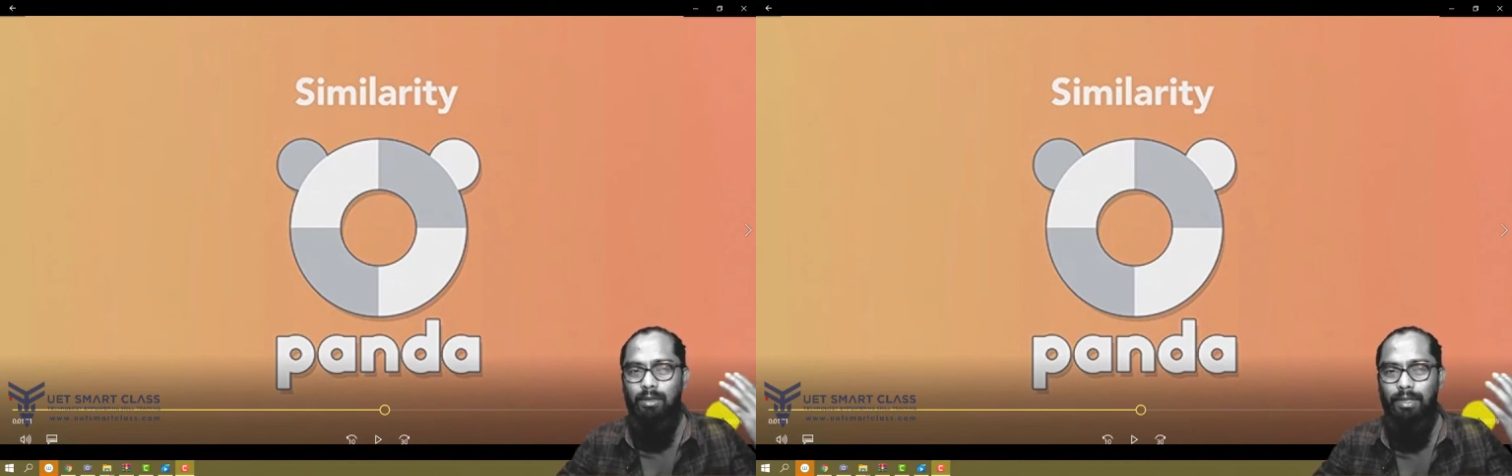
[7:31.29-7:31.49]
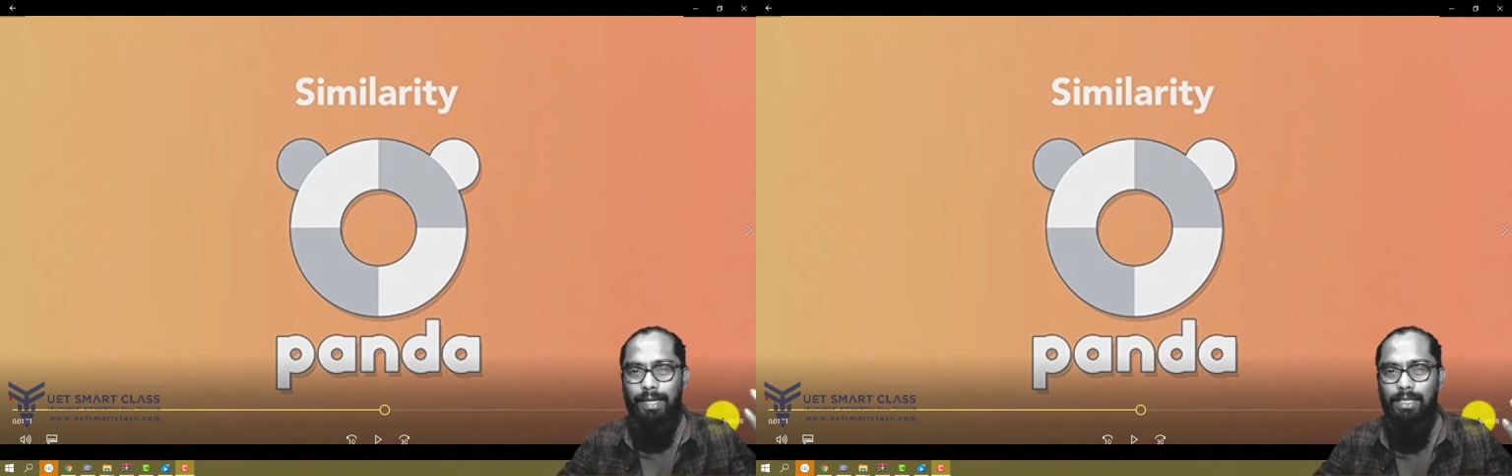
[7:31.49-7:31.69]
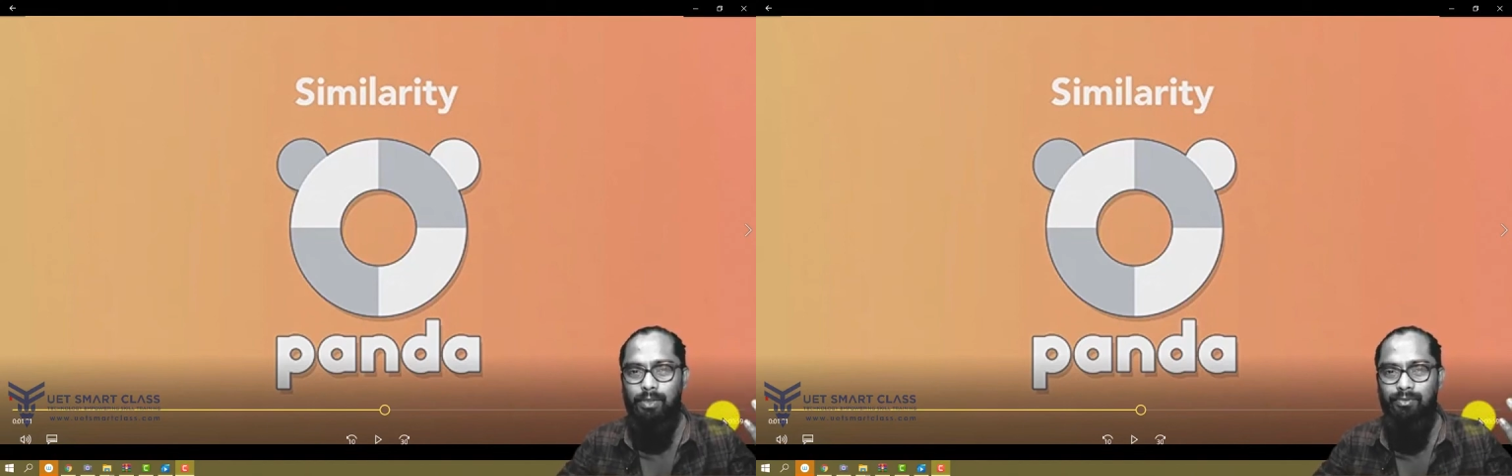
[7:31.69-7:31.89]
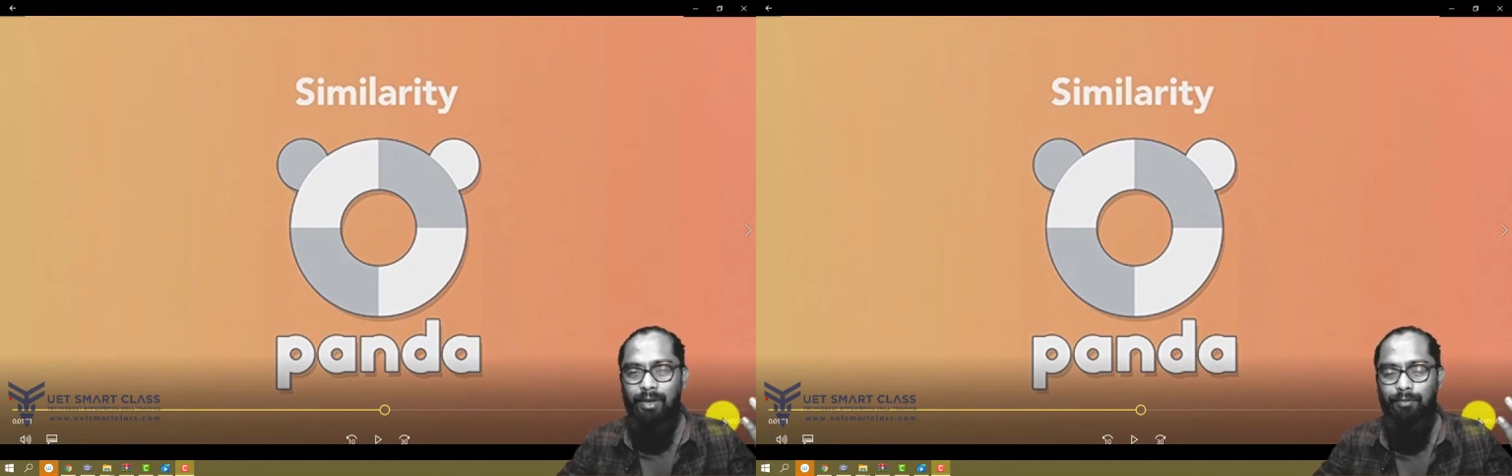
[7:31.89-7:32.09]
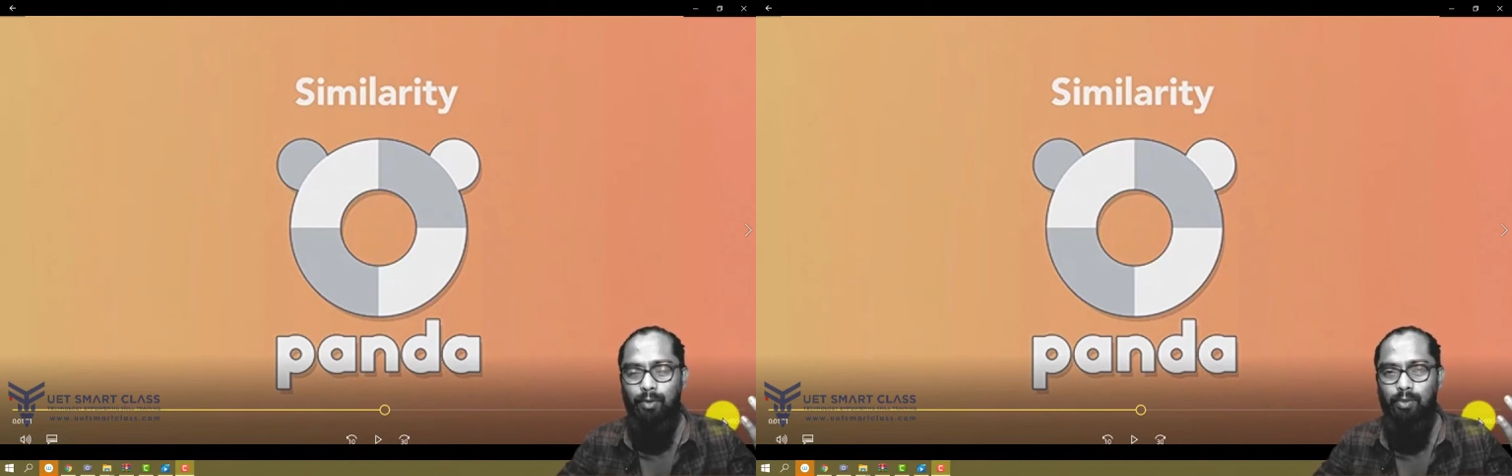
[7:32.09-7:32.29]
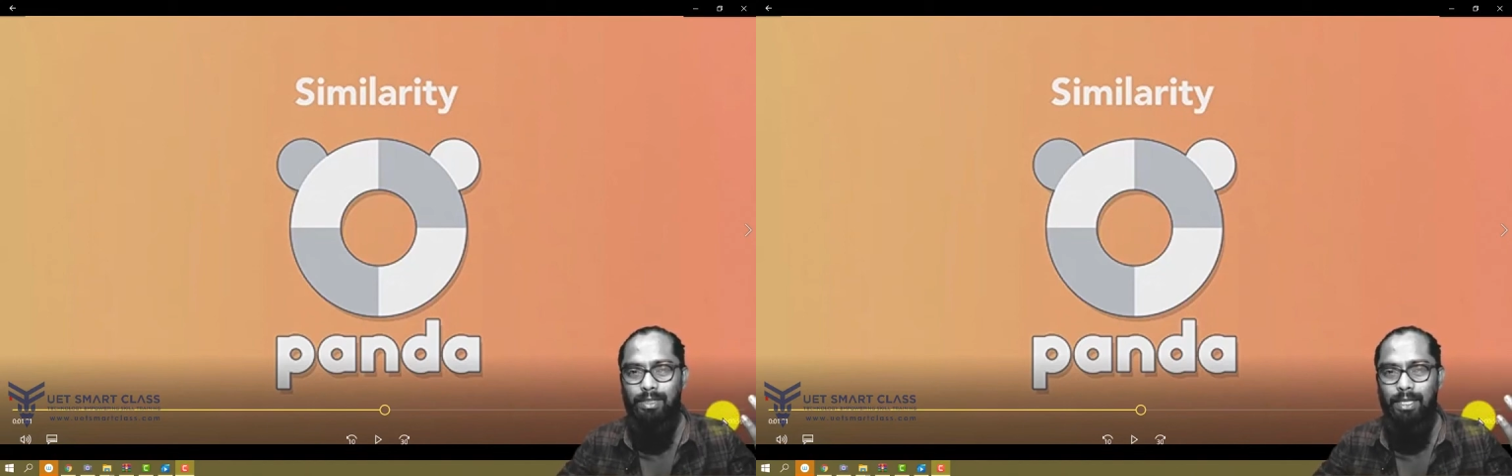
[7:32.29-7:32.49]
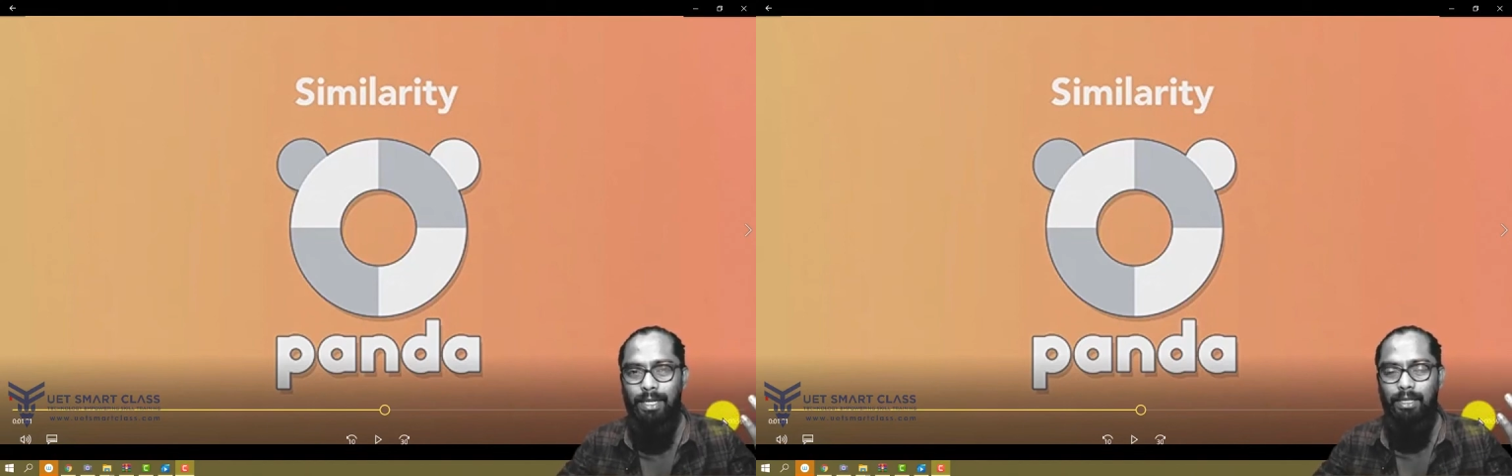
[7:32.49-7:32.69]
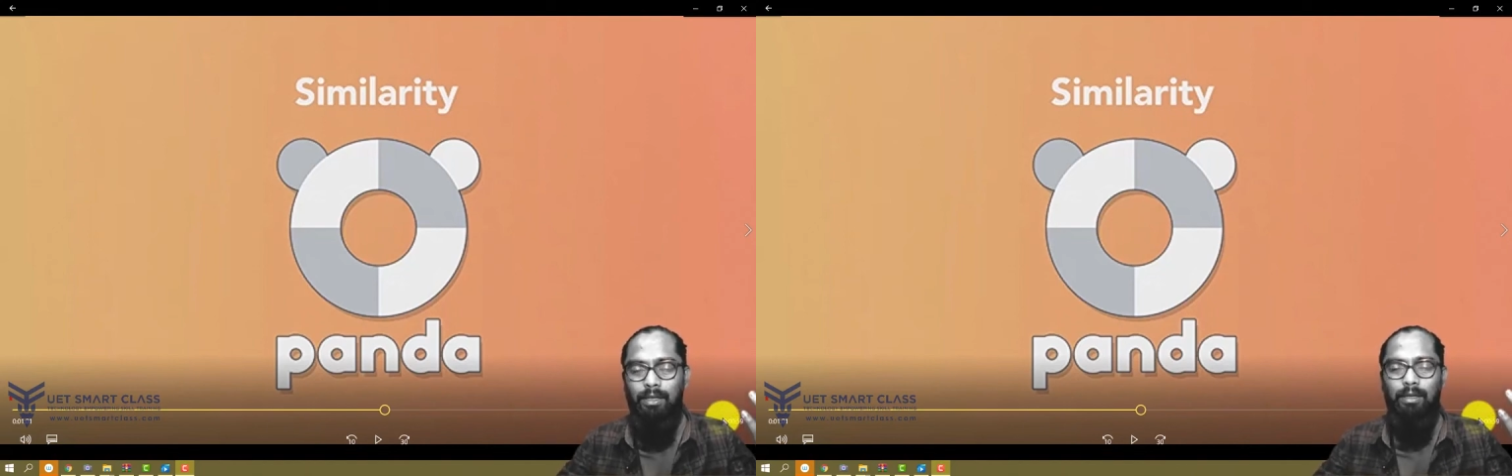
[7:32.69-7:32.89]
text we have to select